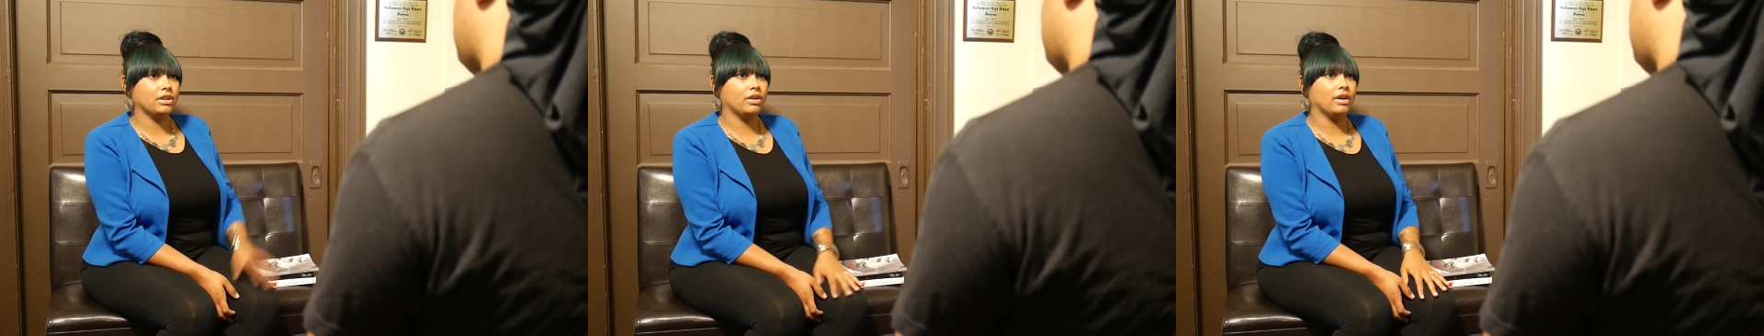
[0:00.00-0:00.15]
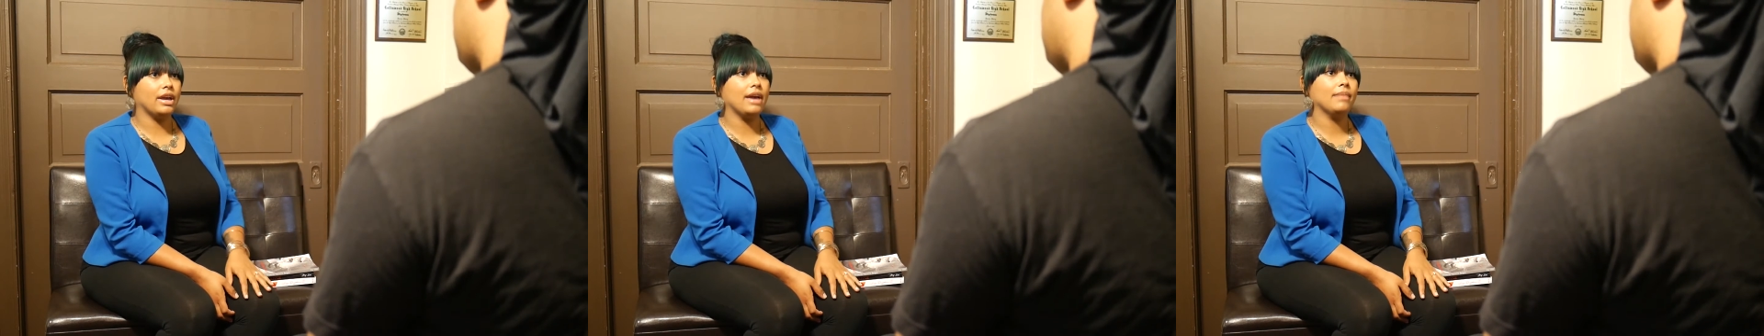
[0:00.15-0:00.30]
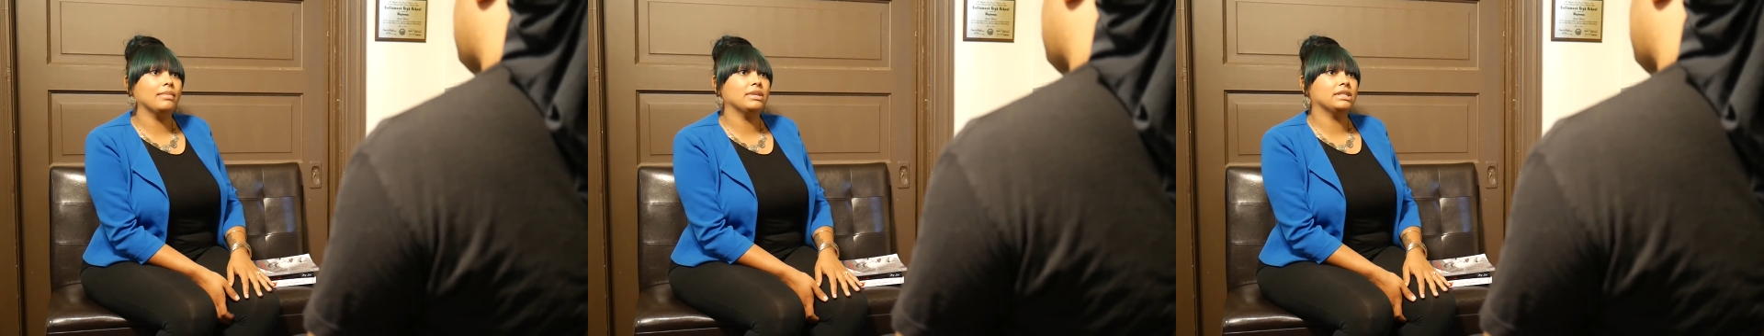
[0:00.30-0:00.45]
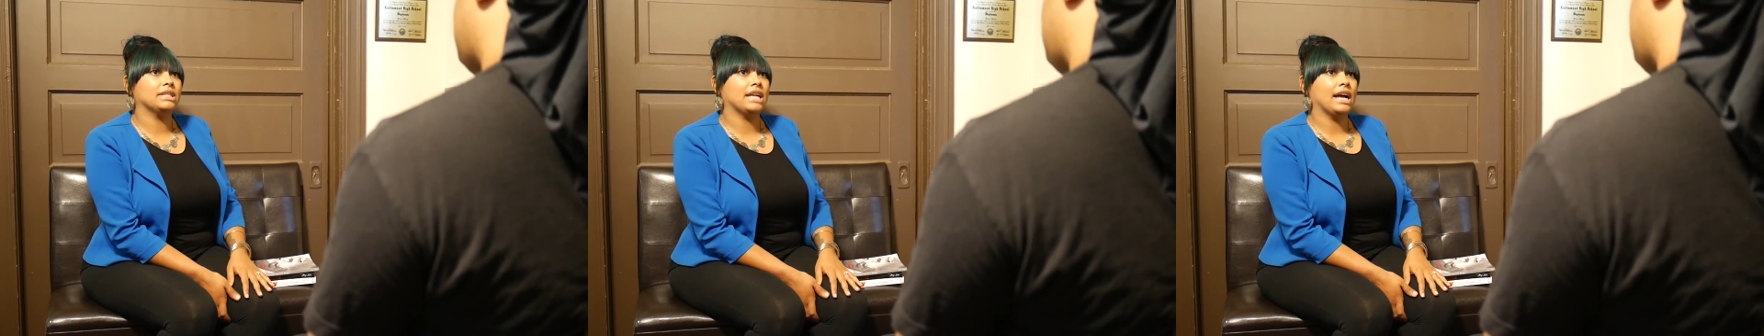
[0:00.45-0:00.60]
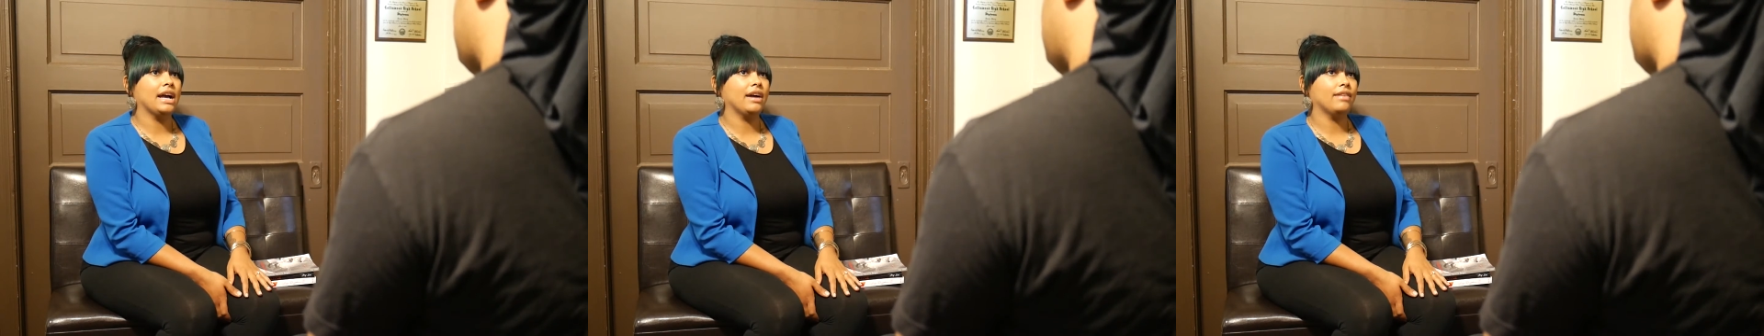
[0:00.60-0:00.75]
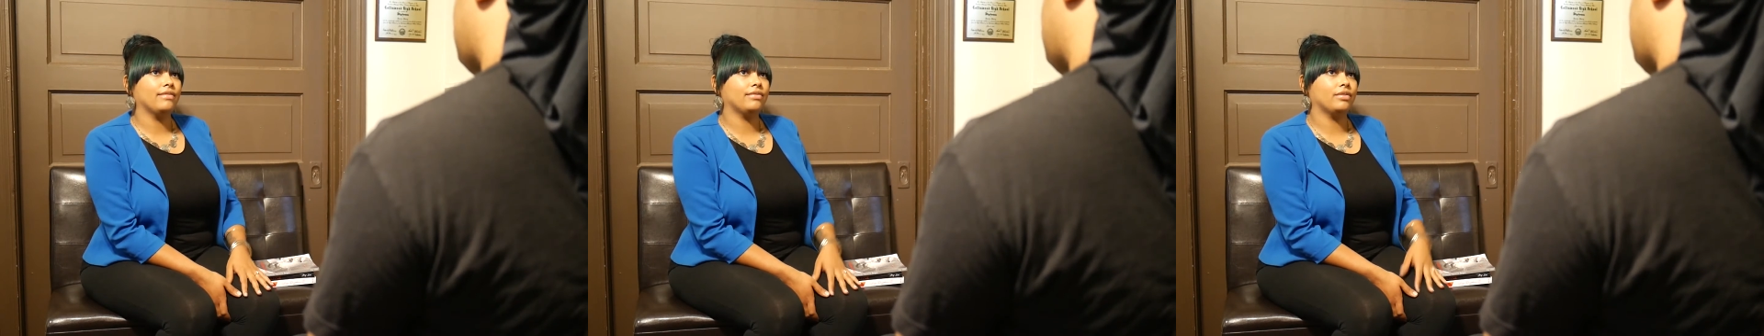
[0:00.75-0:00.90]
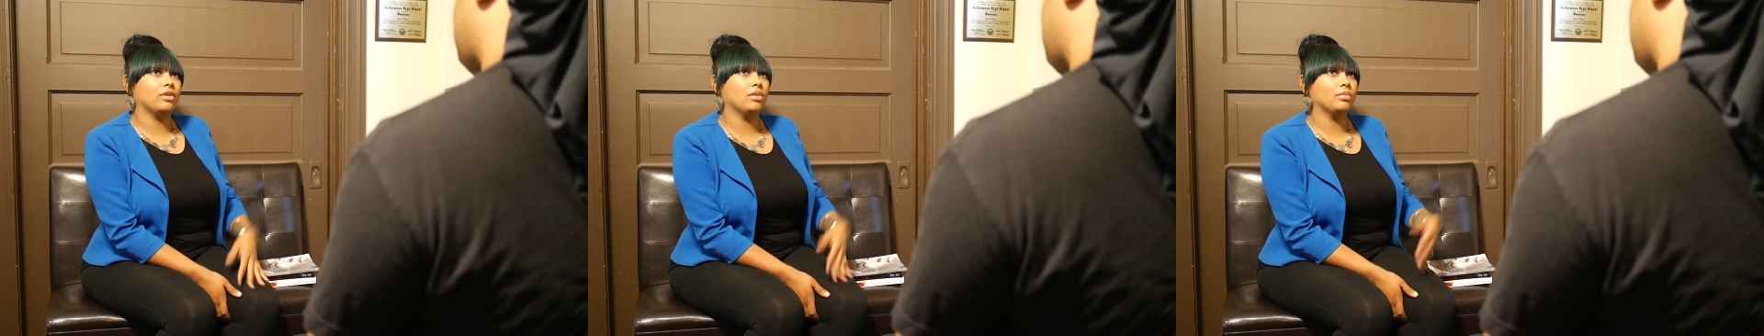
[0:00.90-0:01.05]
on Amazon
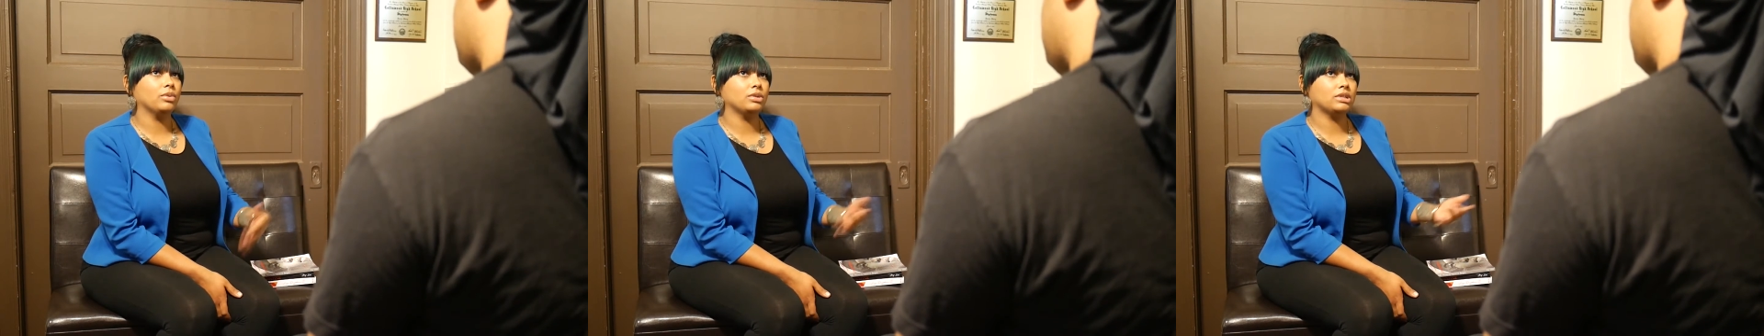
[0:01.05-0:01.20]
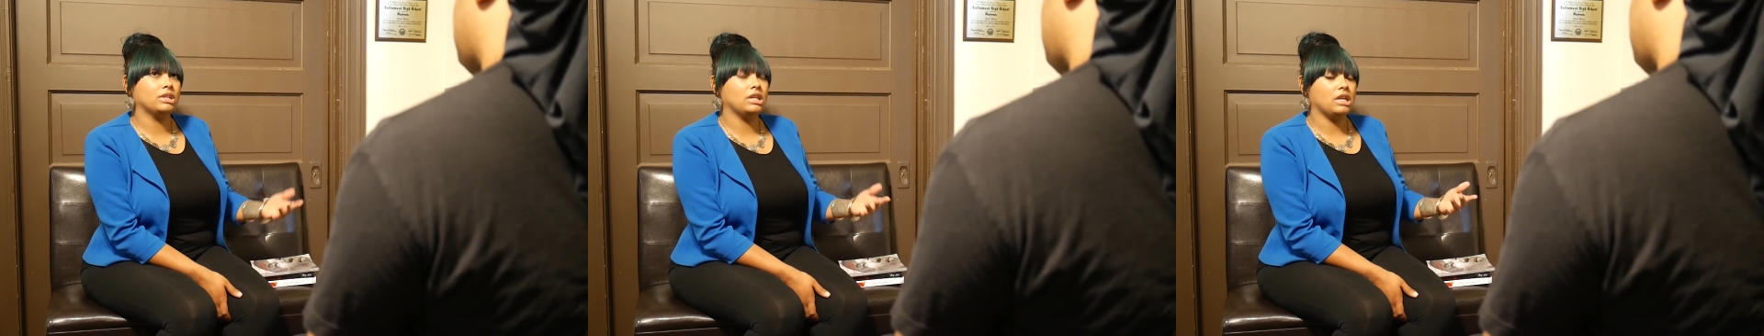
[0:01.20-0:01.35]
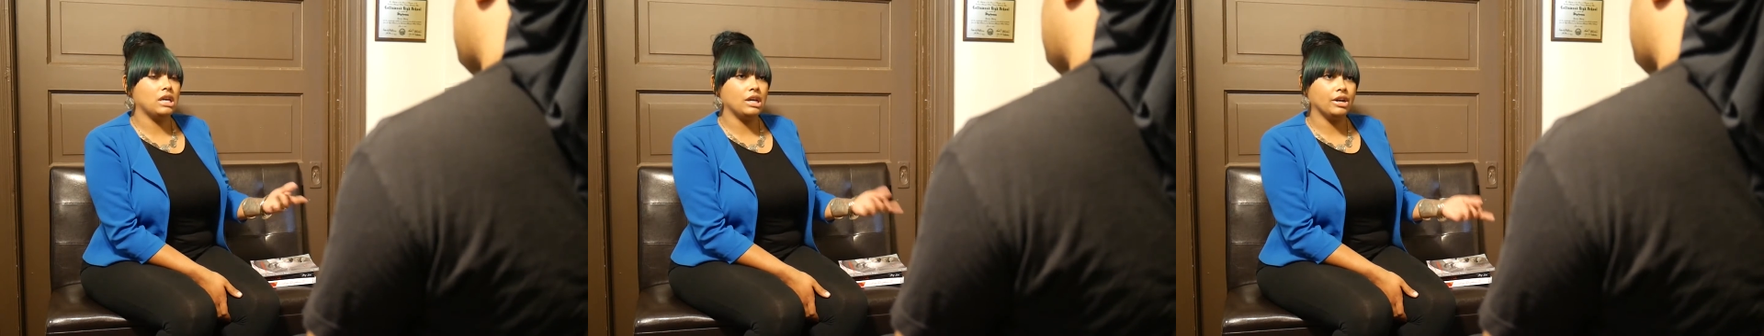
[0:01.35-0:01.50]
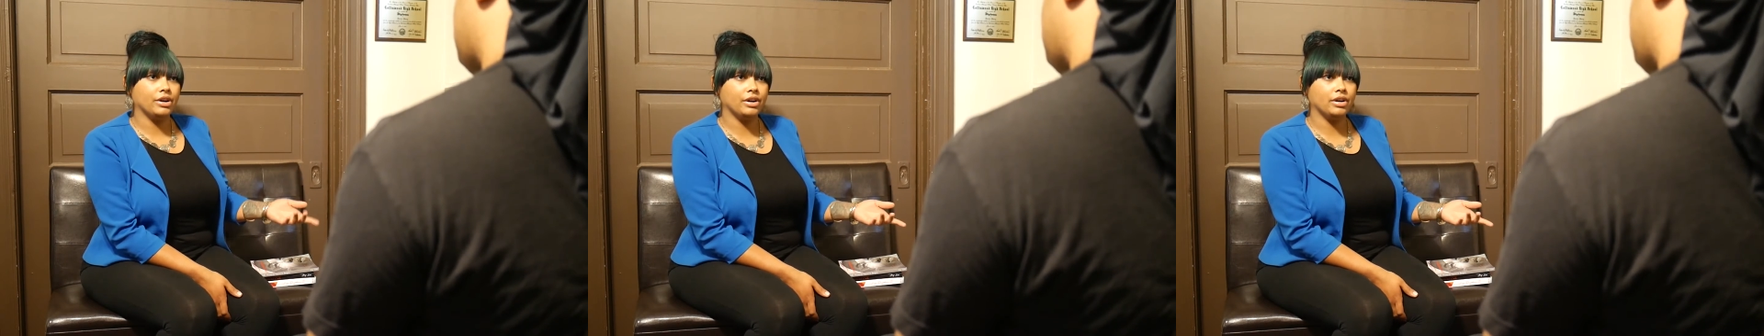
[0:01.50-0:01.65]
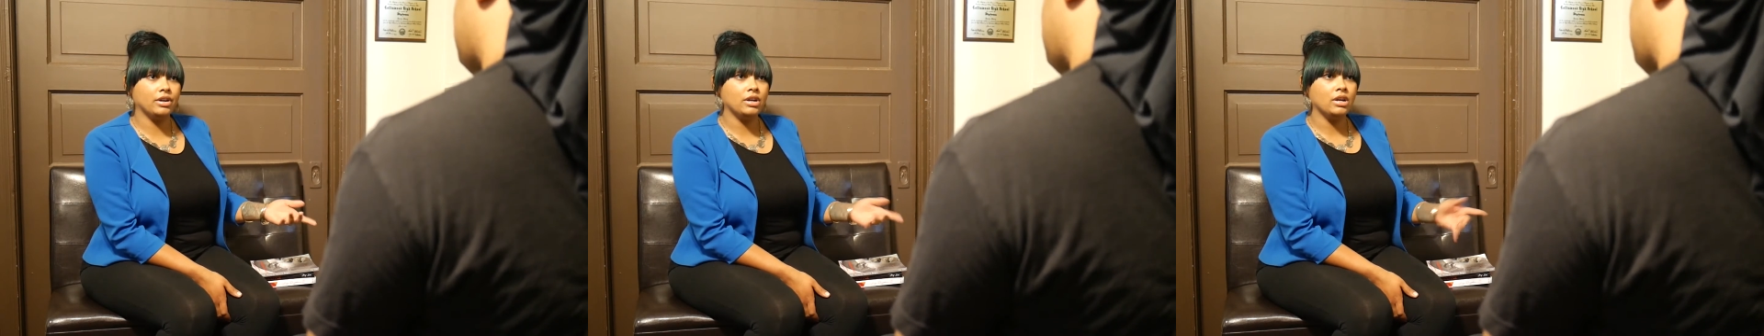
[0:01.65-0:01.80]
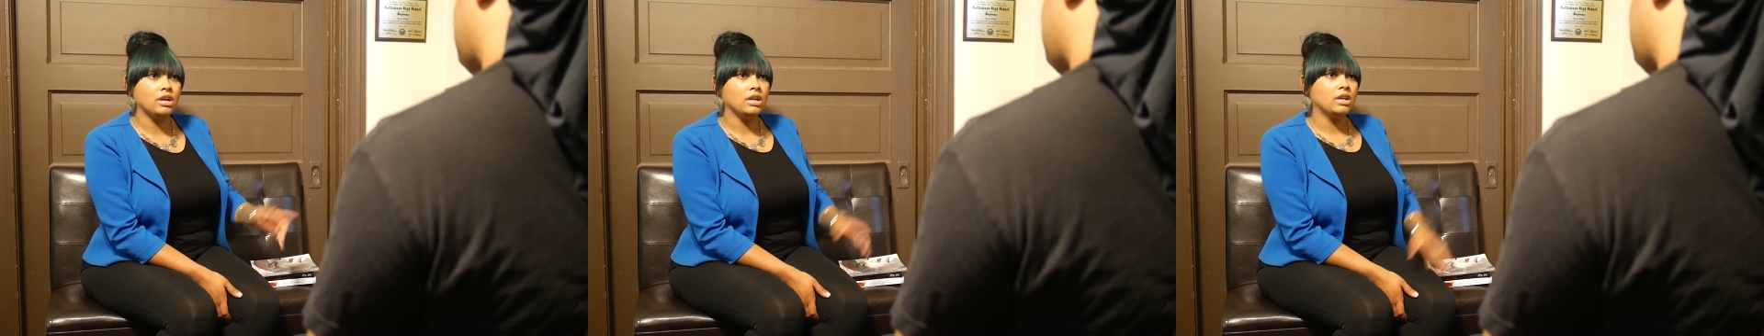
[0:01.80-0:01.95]
for almost a year.